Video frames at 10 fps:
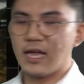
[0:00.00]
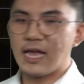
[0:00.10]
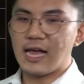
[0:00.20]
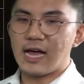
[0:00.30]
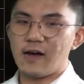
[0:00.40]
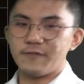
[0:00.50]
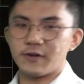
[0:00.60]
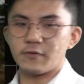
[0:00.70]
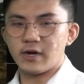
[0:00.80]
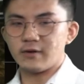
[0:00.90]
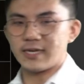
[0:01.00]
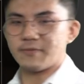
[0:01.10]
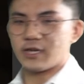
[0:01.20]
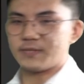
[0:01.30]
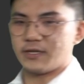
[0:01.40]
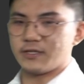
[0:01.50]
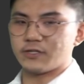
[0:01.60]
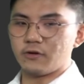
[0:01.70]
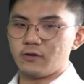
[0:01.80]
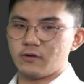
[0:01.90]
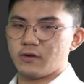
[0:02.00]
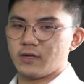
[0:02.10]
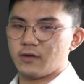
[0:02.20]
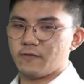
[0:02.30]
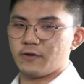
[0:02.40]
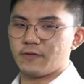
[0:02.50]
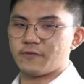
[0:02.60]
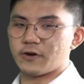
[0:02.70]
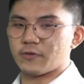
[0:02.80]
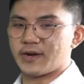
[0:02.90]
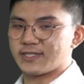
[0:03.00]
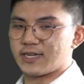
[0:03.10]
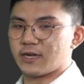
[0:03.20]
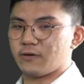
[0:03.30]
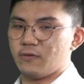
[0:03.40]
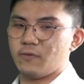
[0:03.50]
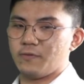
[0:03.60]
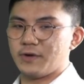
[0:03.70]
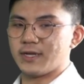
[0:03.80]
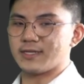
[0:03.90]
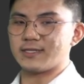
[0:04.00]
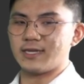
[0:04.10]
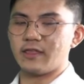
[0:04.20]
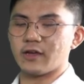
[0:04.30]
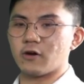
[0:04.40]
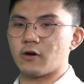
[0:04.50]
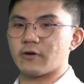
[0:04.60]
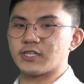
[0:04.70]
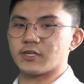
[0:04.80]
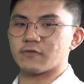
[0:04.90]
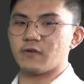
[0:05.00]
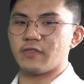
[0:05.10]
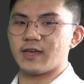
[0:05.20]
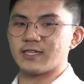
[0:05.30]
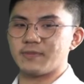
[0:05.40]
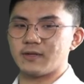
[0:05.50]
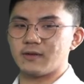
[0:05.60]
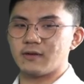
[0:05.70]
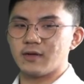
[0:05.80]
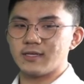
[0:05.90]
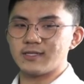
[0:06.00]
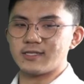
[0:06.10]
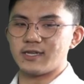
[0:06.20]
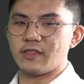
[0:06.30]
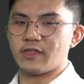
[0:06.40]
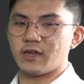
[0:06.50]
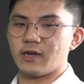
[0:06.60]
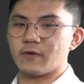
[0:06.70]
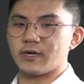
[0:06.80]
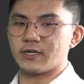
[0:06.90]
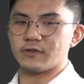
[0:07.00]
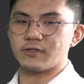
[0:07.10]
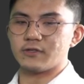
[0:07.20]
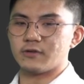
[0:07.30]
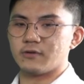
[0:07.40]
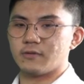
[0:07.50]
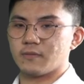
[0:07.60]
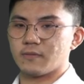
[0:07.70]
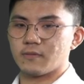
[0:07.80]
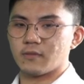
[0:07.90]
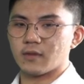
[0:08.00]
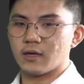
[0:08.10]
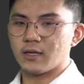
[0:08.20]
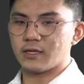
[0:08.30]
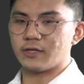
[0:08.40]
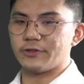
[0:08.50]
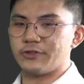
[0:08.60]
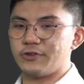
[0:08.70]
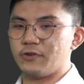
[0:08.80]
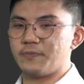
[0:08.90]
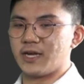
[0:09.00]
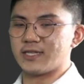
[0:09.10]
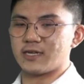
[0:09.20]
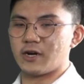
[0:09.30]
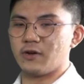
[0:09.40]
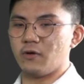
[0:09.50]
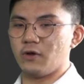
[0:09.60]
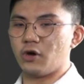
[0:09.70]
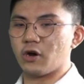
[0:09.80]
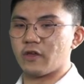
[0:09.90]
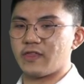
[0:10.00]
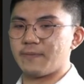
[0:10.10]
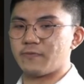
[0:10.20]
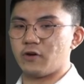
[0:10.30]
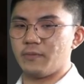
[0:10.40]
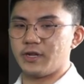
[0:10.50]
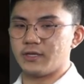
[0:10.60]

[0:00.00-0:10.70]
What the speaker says: After the rail damper has been installed for the third grinding cycle, you can see the corrugation growth has been significantly reduced. The two peaks are no longer that prominent.